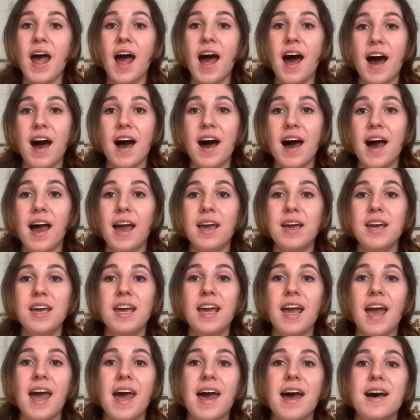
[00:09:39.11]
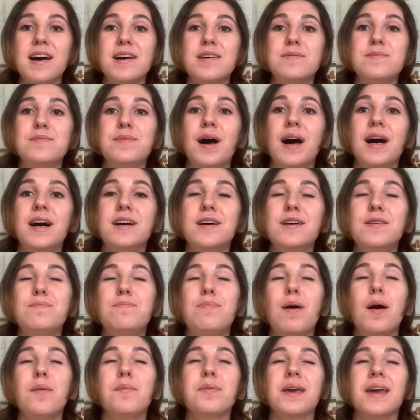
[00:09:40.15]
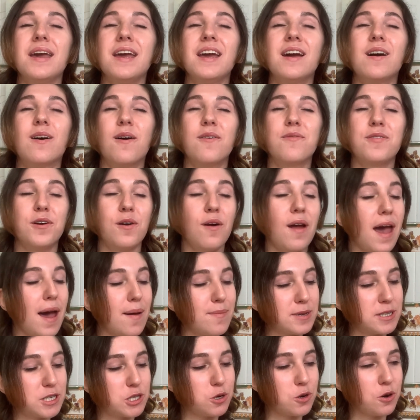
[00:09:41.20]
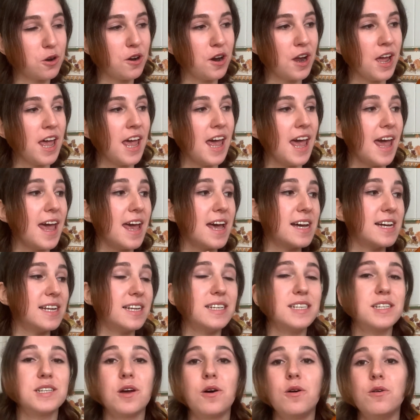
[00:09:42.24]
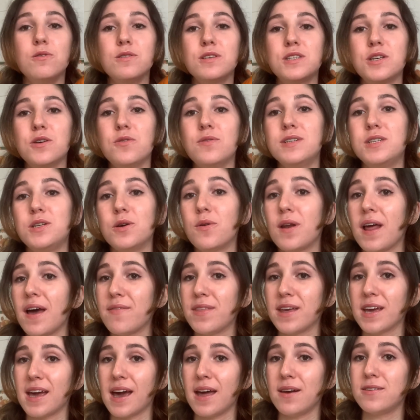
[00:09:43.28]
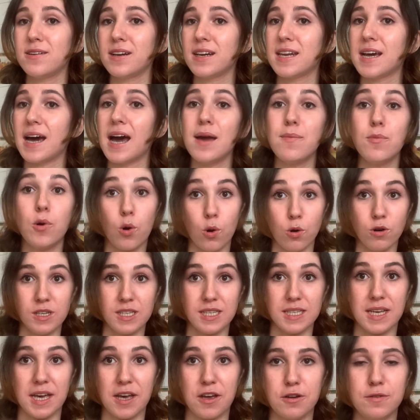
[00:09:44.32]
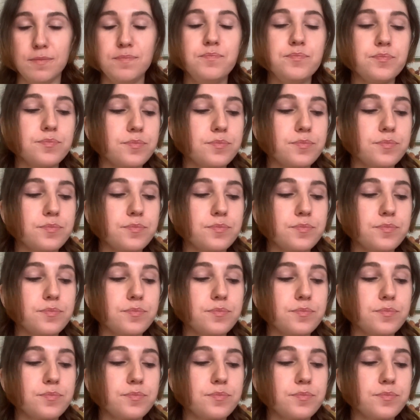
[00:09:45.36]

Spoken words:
I am a pumpkin carver amateur and also don't have that kind of time or skill.